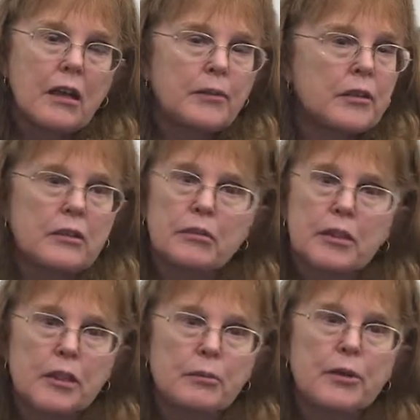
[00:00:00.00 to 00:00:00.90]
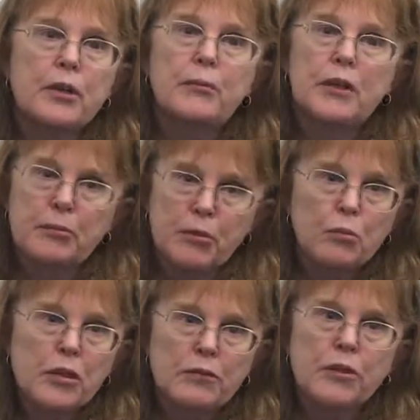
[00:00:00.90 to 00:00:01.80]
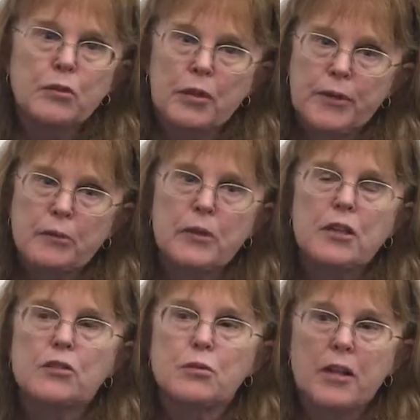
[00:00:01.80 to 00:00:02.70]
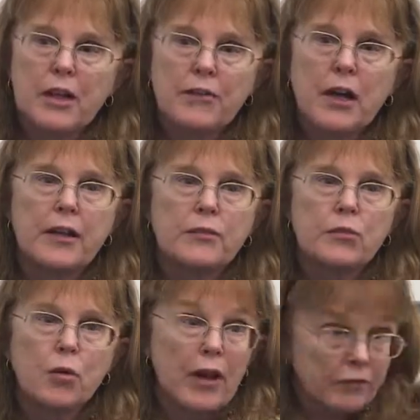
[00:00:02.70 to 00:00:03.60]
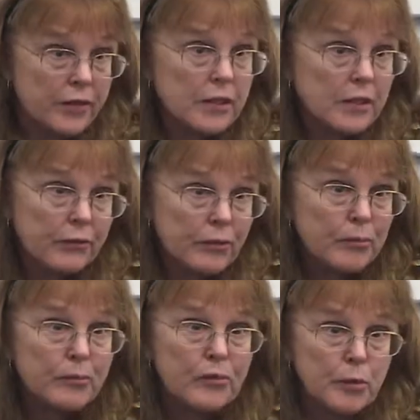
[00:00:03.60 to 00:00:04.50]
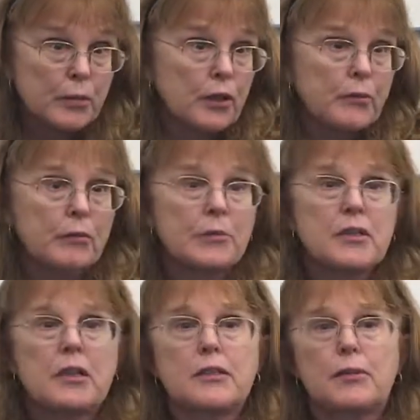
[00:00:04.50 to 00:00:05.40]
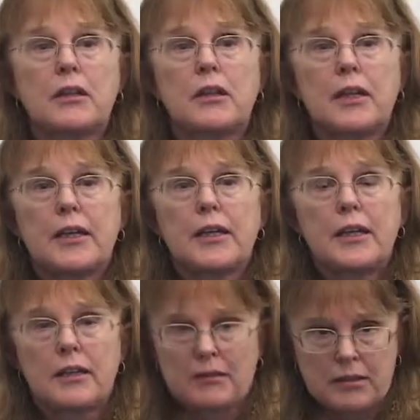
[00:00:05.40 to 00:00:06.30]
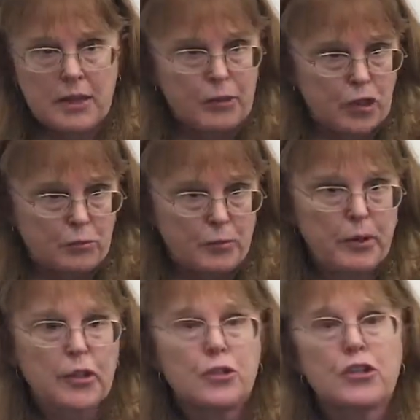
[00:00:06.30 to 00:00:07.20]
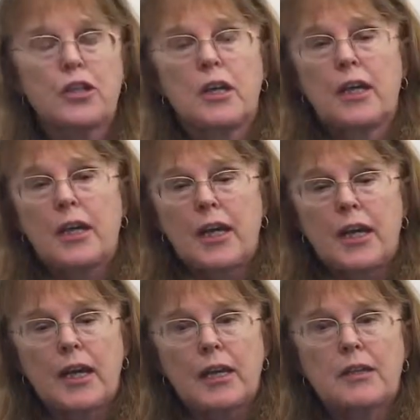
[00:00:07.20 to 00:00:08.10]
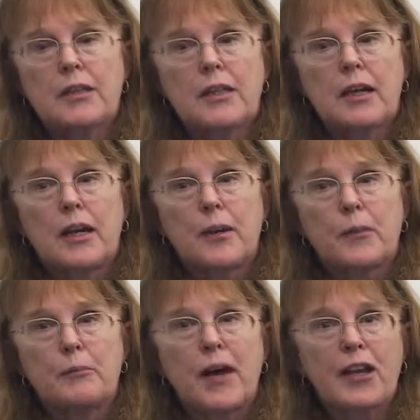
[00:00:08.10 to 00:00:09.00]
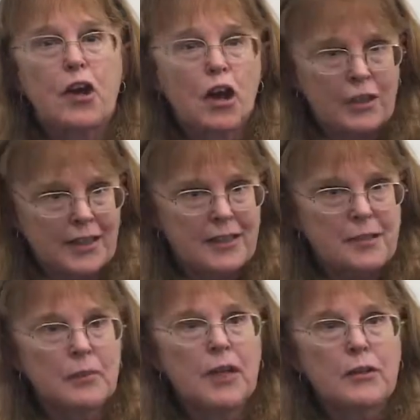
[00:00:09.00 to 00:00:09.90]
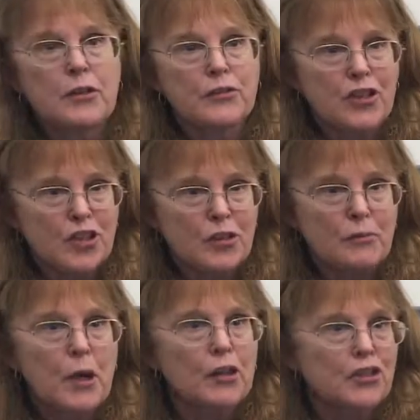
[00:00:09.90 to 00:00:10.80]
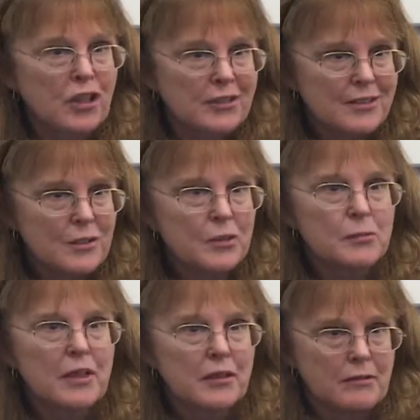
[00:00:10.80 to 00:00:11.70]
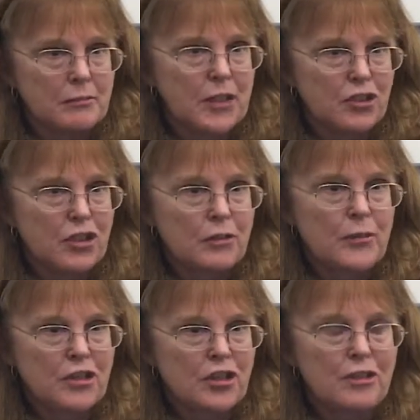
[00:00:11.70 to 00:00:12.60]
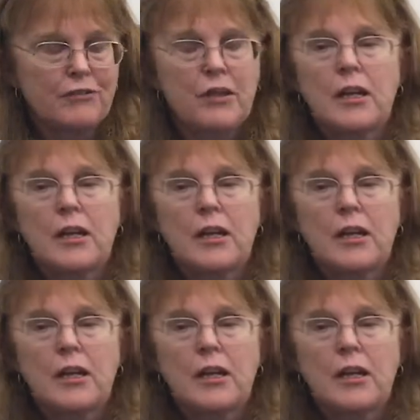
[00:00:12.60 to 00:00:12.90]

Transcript: Absolutely. The Brigham has been wonderful to Women and Means. We have gotten grant funding from the Brigham and Women's Hospital in collaboration with partners. Mm-hmm. And my colleagues, my division, Paula Johnson, who's my chief,